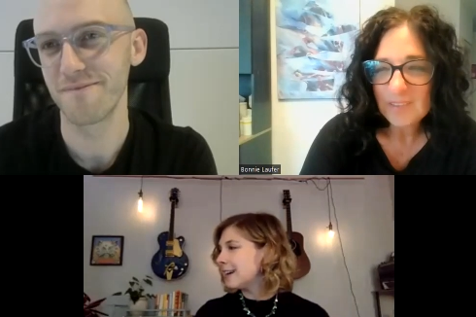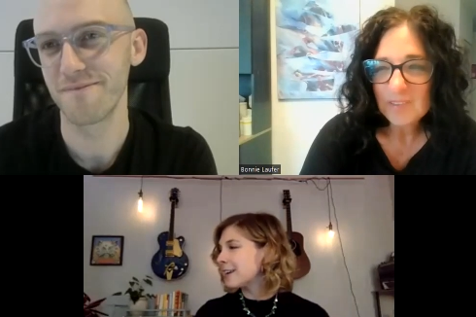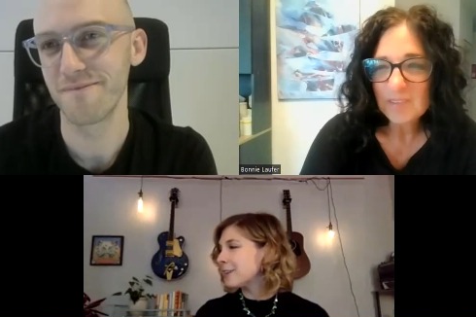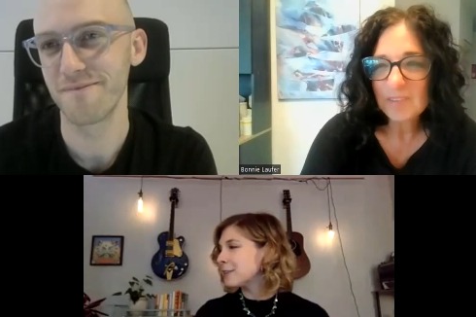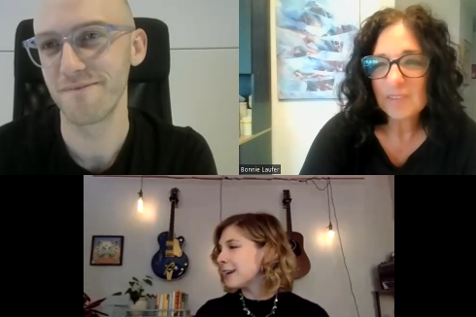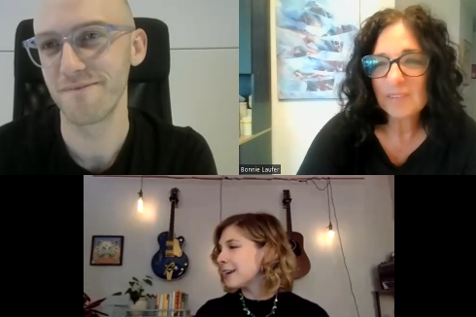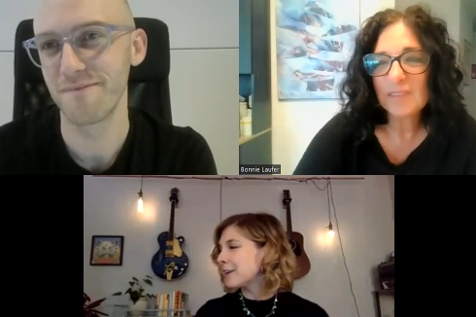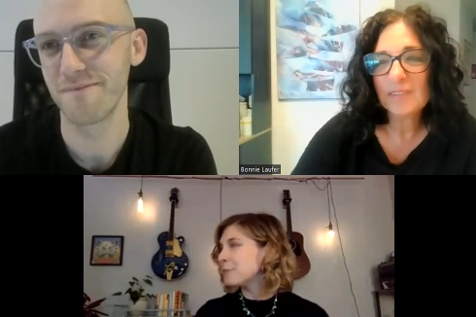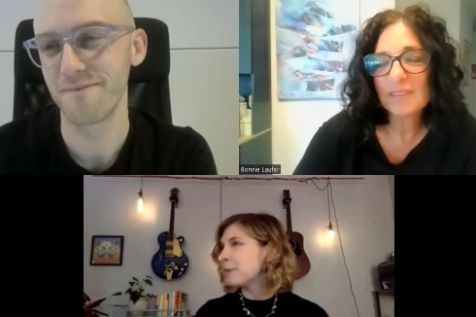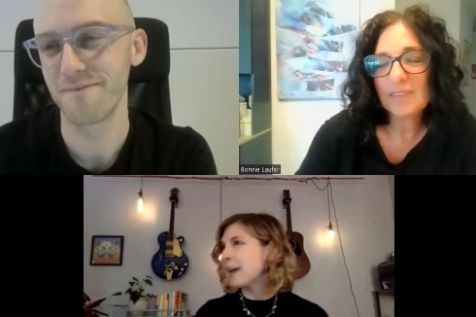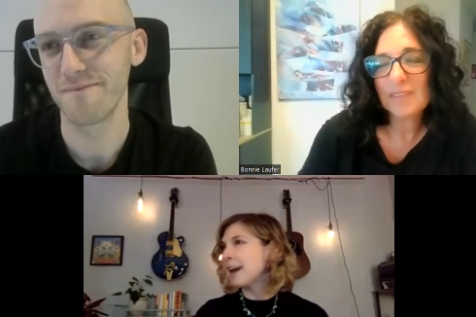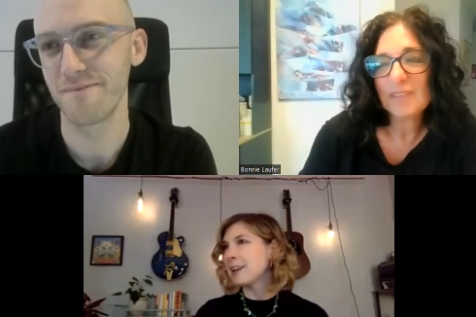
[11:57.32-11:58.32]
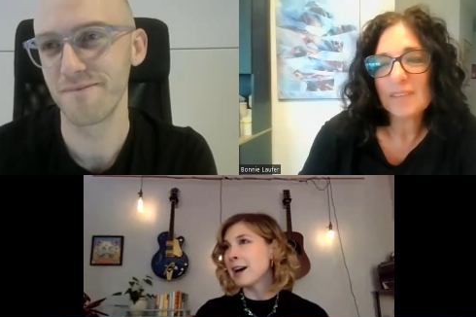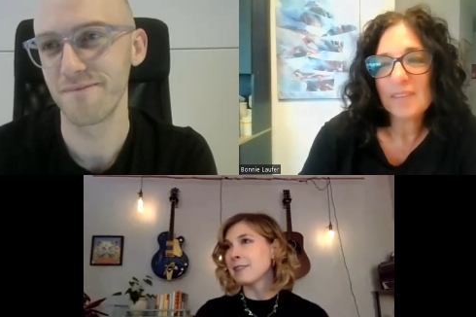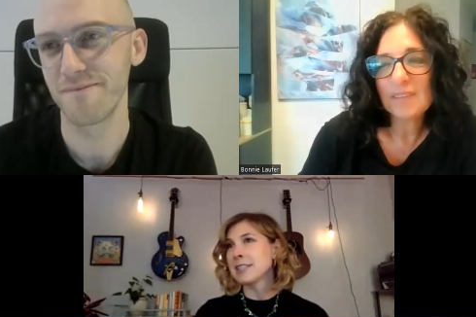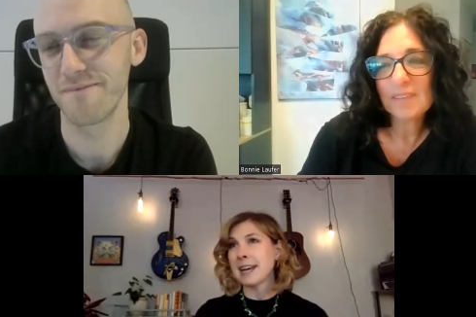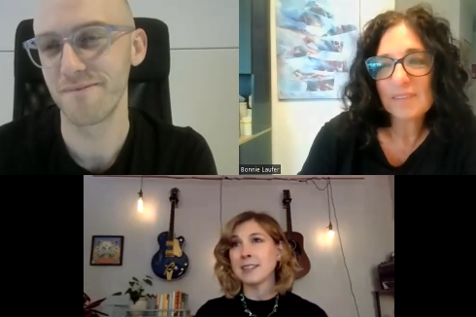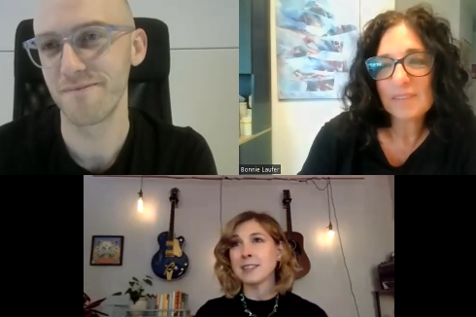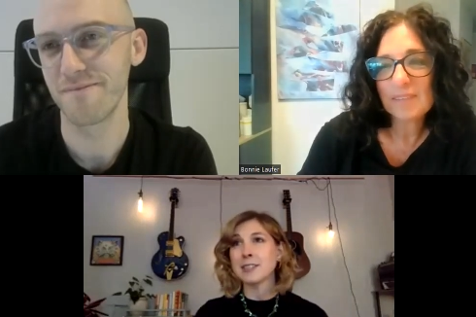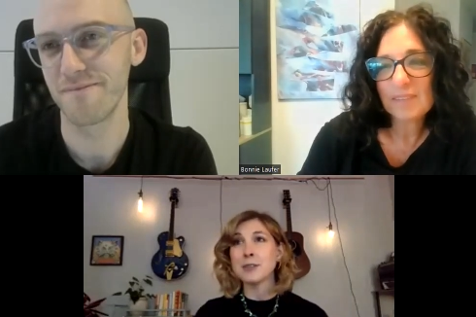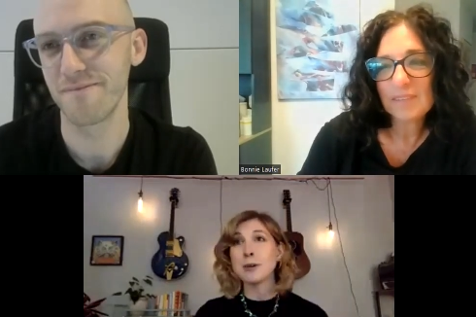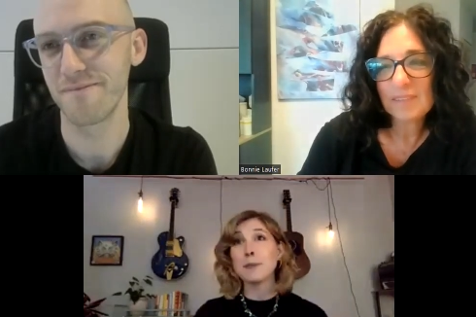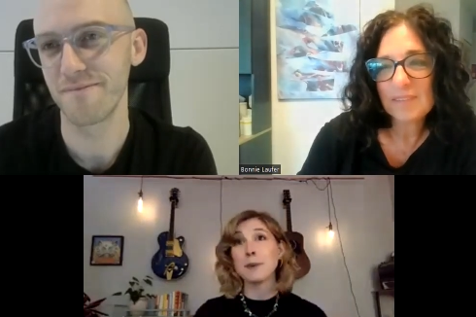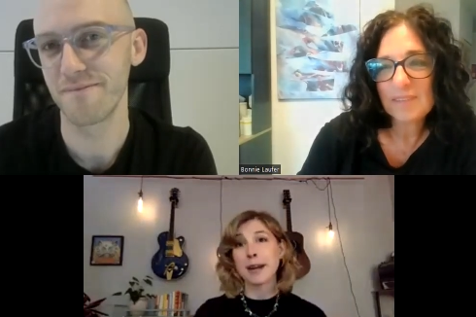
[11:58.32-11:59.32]
Speaker 1: don't pay a lot of attention to it,
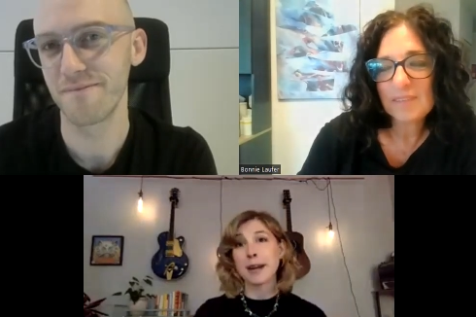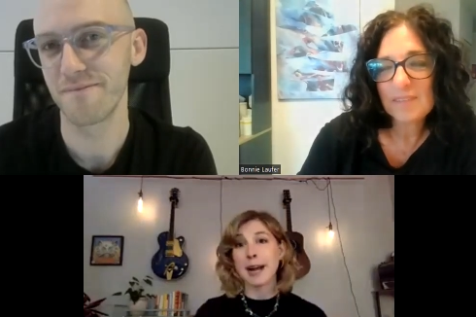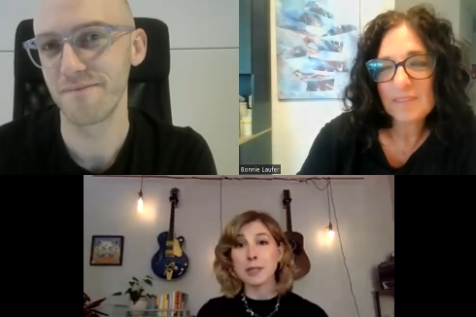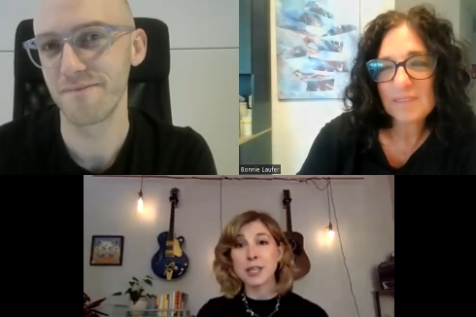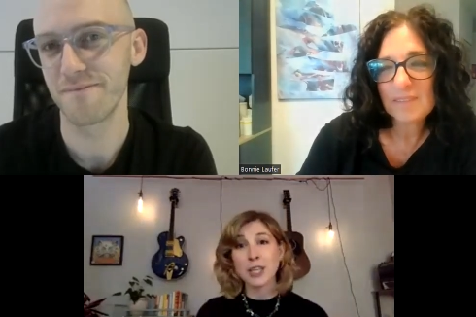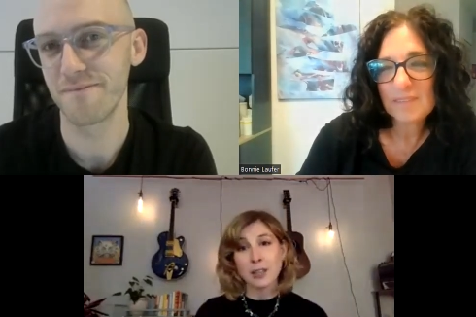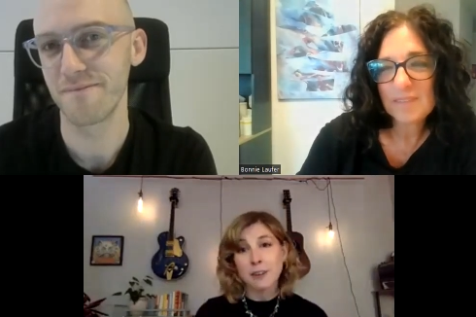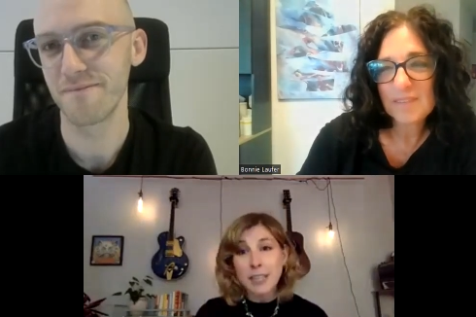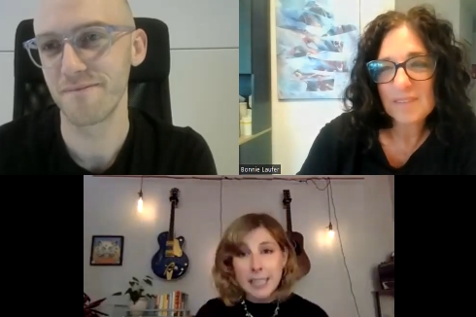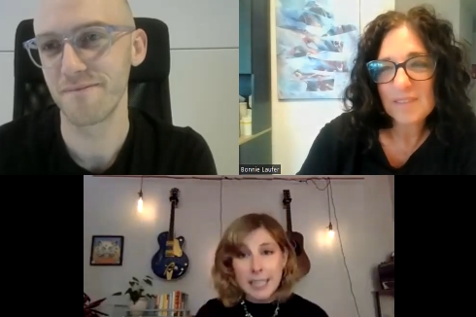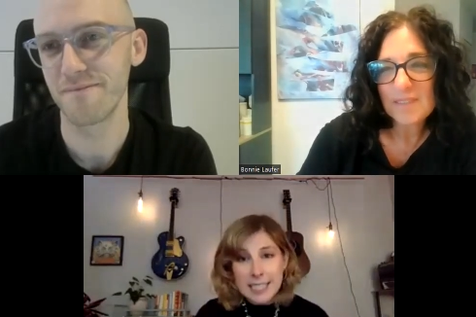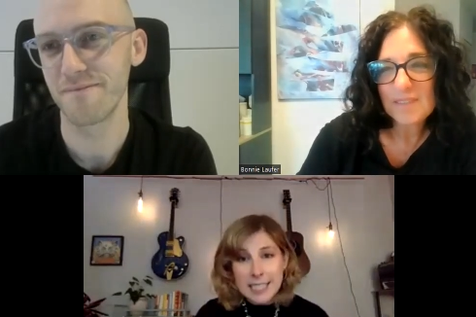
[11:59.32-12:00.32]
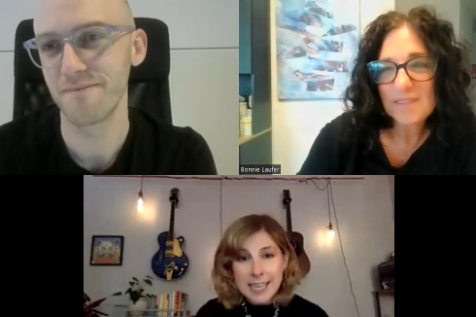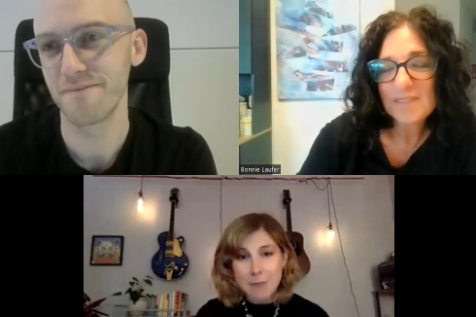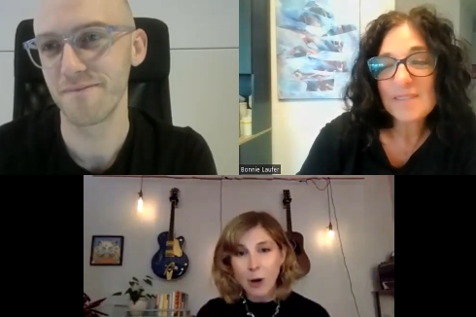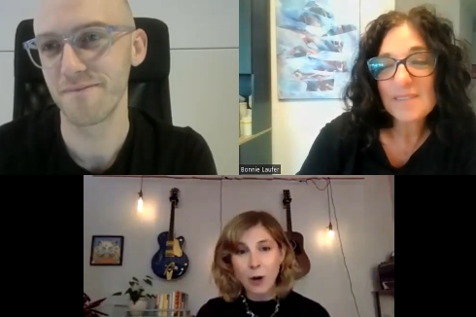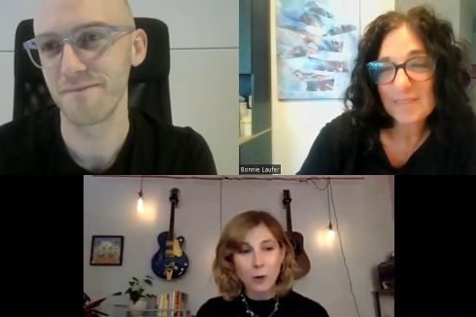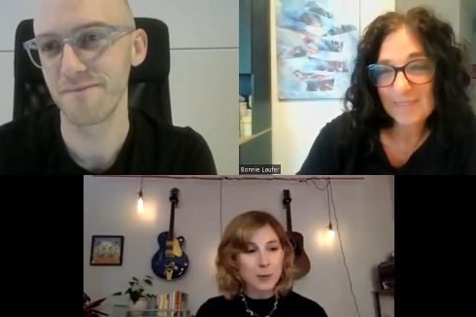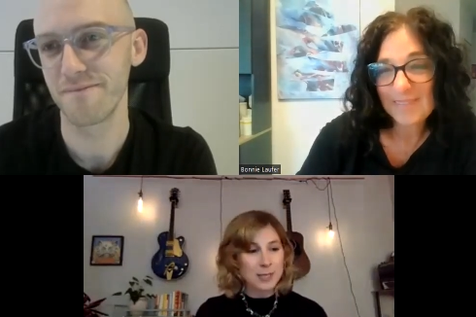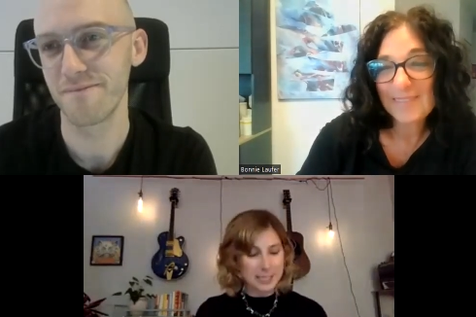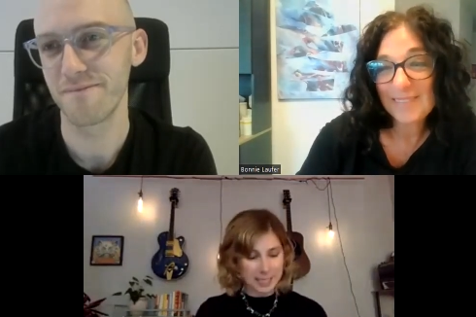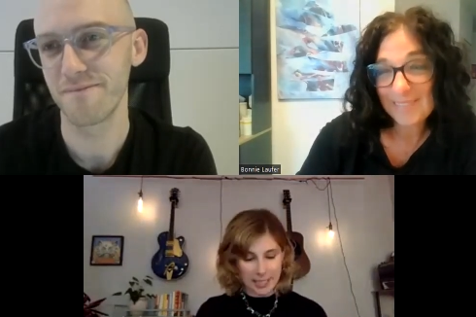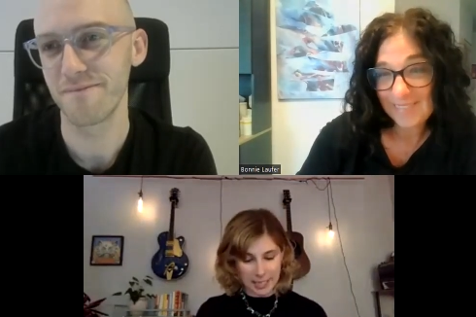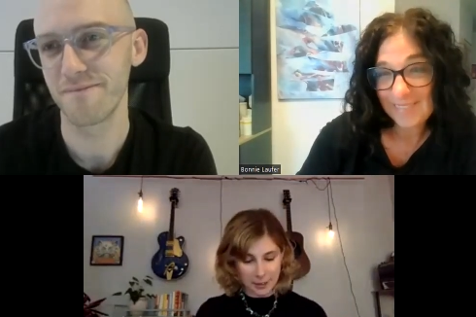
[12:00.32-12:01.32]
but I'm curious. I'm open to
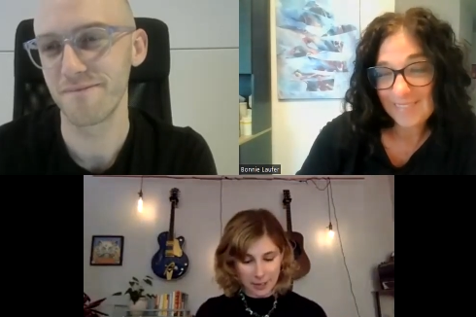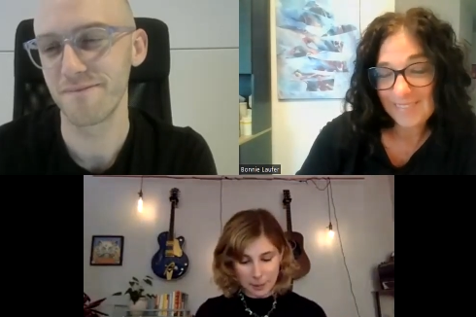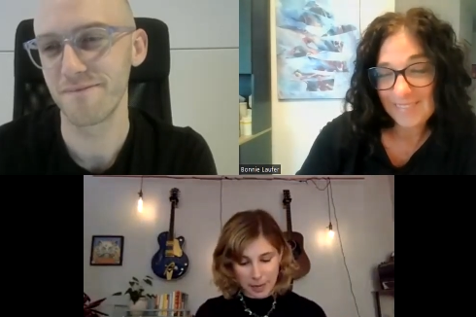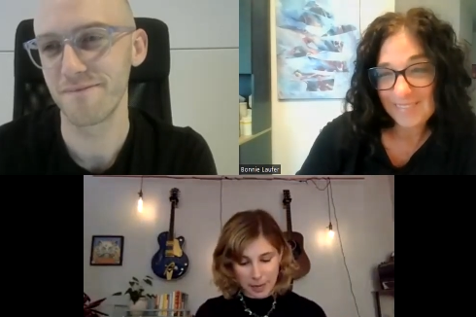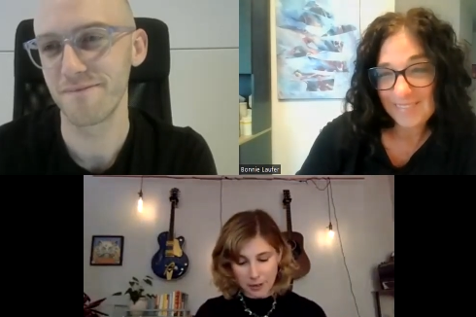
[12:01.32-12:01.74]
hearing about